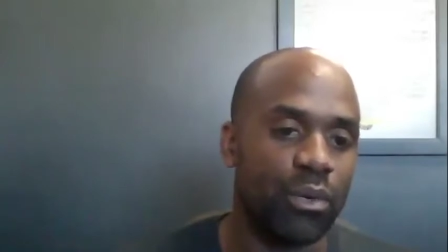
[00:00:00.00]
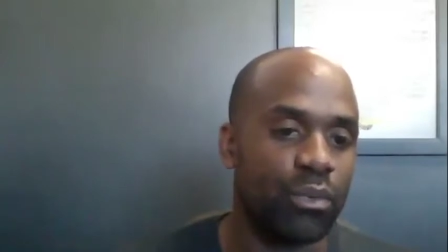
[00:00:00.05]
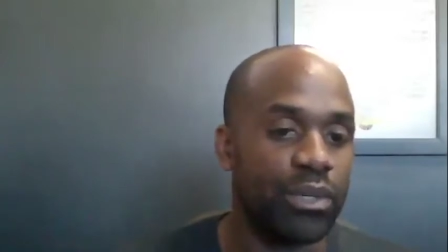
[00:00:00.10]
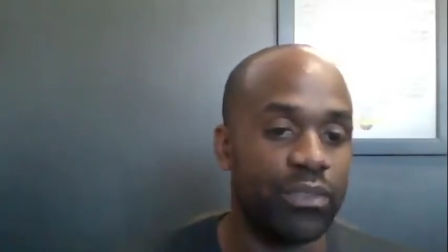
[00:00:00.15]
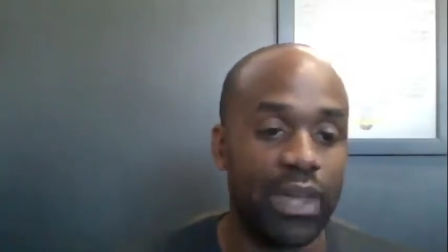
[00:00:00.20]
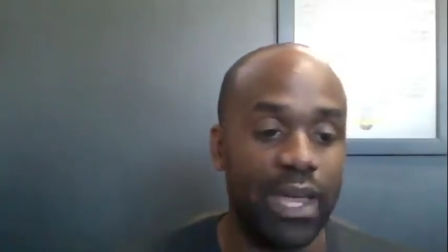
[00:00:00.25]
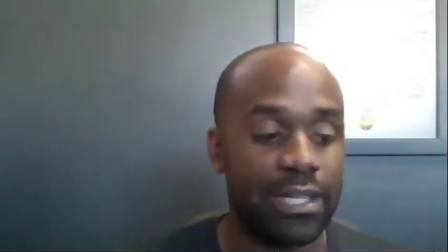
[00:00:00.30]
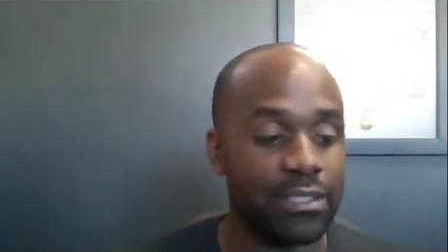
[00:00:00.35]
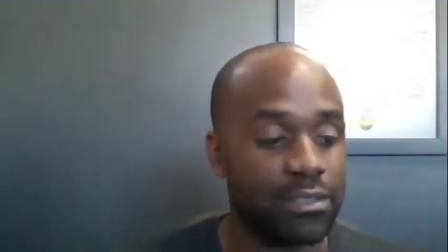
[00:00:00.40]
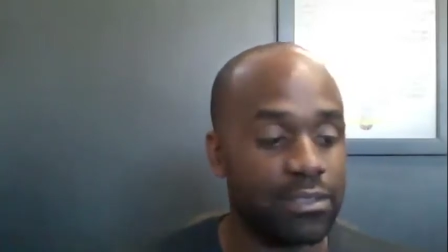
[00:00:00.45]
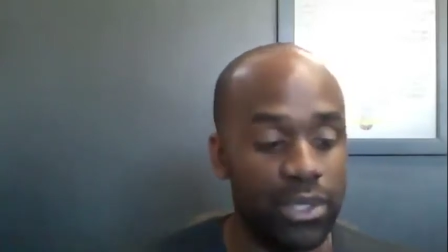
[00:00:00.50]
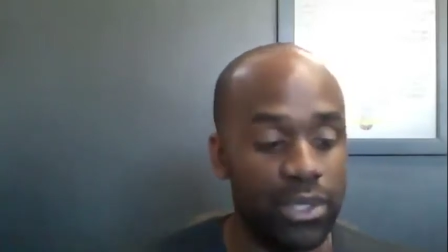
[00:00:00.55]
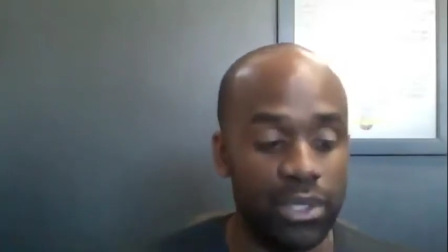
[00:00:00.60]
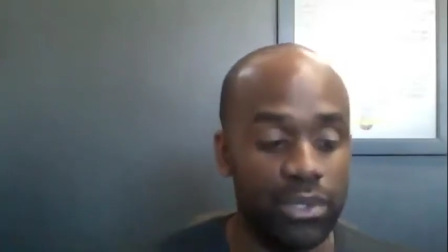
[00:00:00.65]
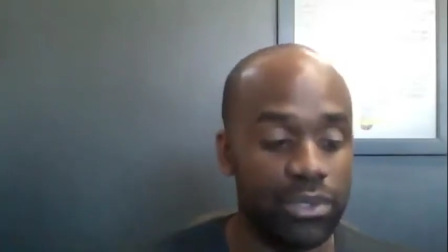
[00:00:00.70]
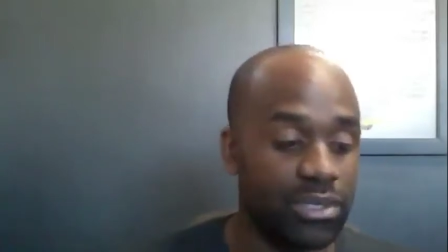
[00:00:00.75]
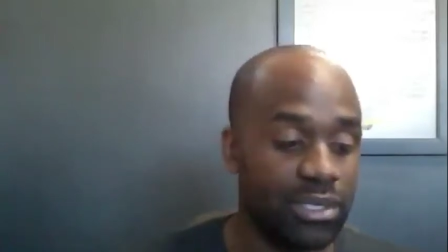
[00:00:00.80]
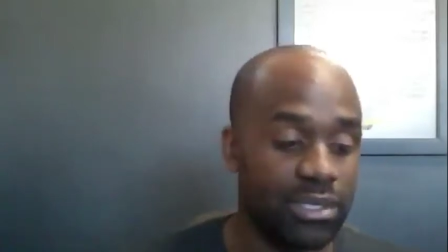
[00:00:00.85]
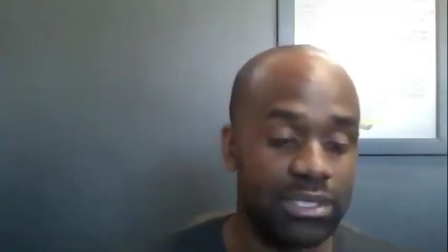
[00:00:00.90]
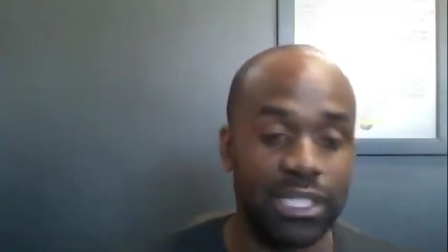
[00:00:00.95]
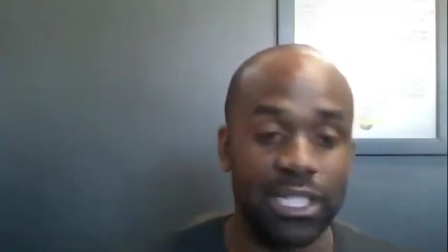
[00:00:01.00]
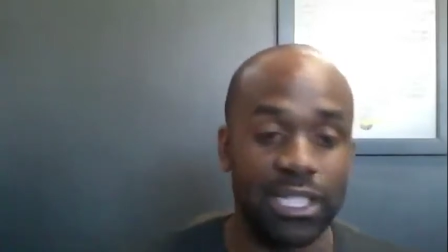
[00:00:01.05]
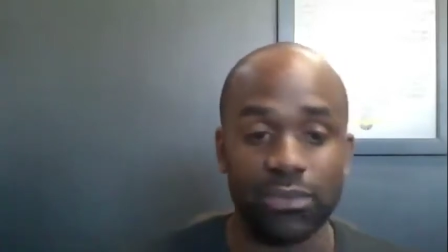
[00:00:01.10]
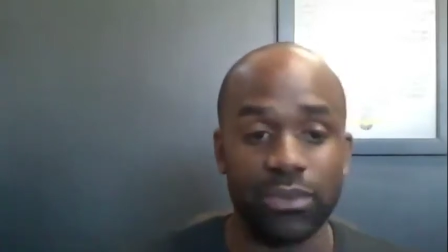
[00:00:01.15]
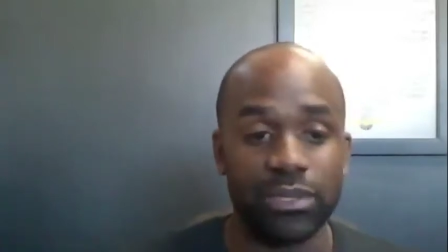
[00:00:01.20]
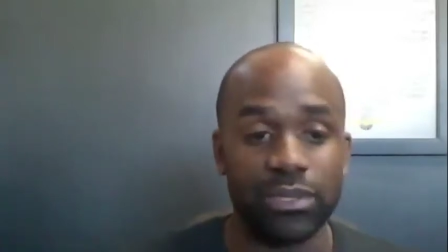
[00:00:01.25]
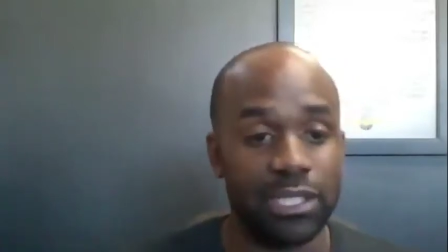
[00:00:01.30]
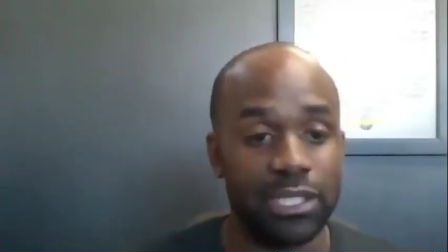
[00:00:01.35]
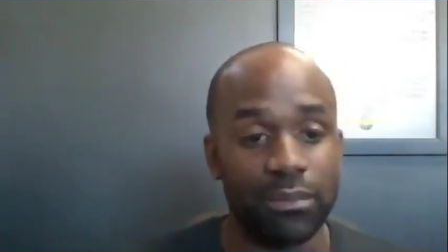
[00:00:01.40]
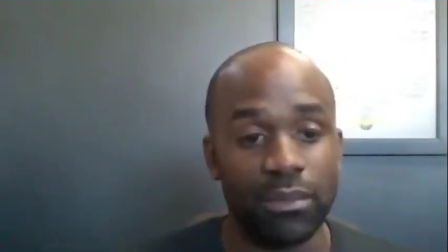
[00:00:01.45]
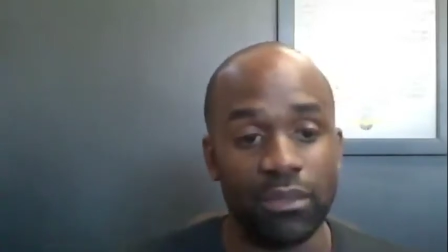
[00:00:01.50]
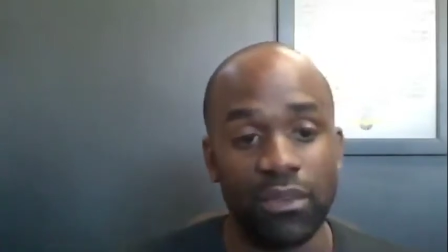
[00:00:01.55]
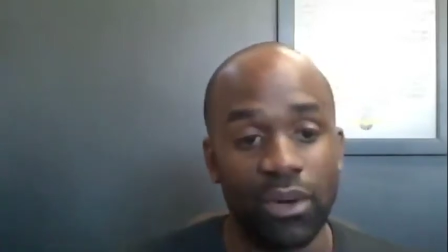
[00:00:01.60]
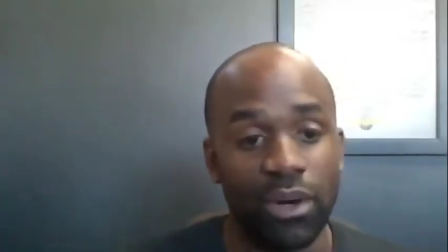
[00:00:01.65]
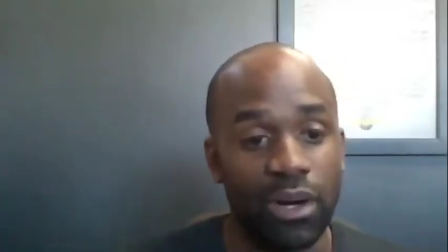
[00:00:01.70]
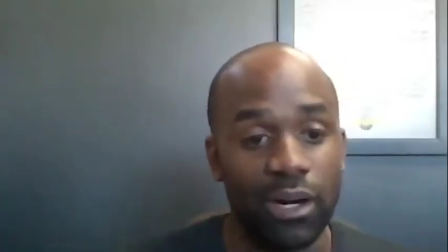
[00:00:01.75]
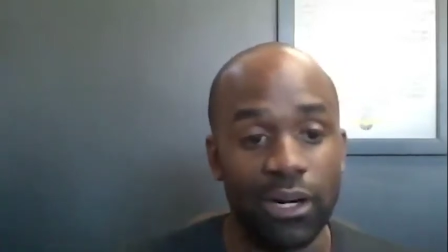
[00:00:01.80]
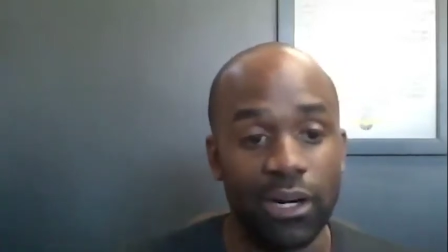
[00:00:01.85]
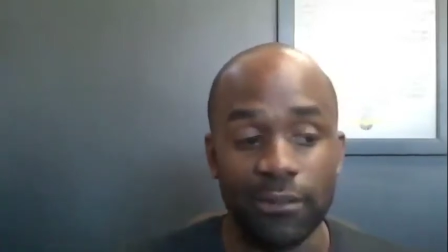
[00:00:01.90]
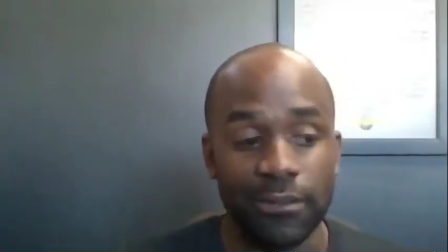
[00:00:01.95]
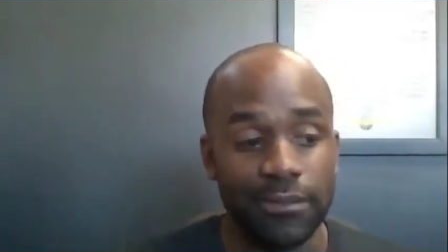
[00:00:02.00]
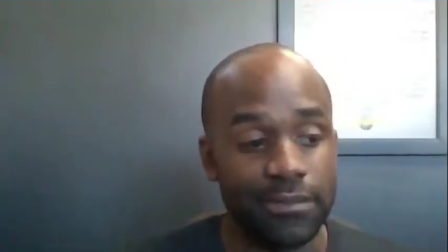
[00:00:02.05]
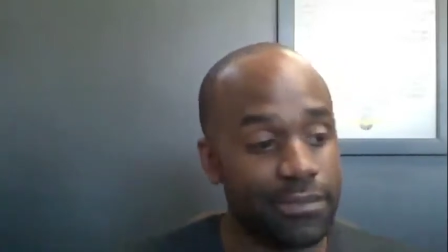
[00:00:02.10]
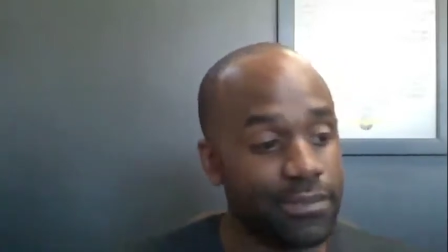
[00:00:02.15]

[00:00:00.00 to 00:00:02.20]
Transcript: we've had some huge success with some of our,